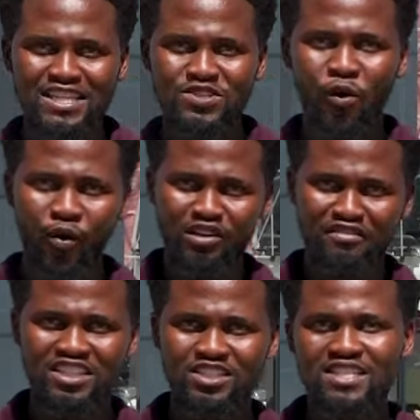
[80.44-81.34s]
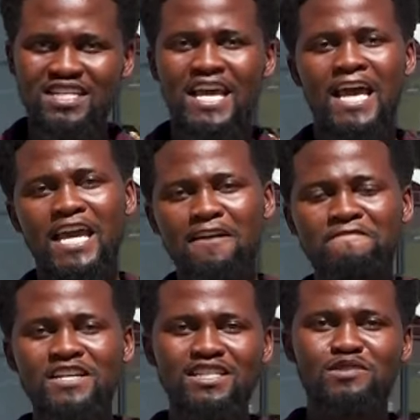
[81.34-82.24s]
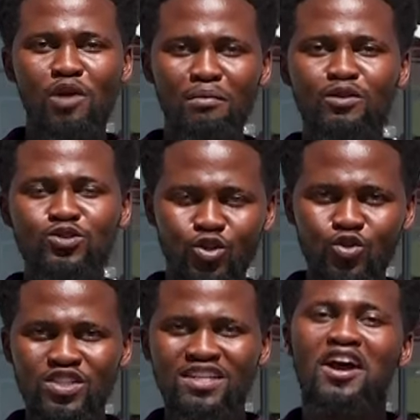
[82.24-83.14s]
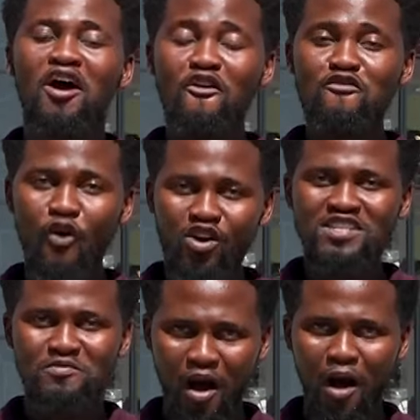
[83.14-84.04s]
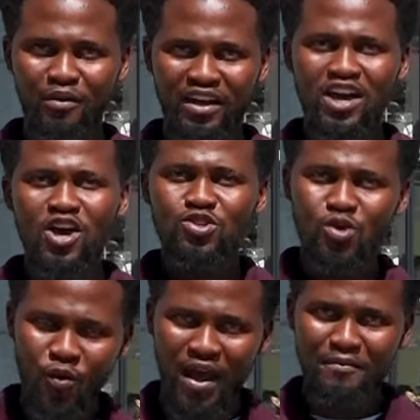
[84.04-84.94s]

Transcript: this whole innovation to see if it is a probable solution for Zimbabwe. So right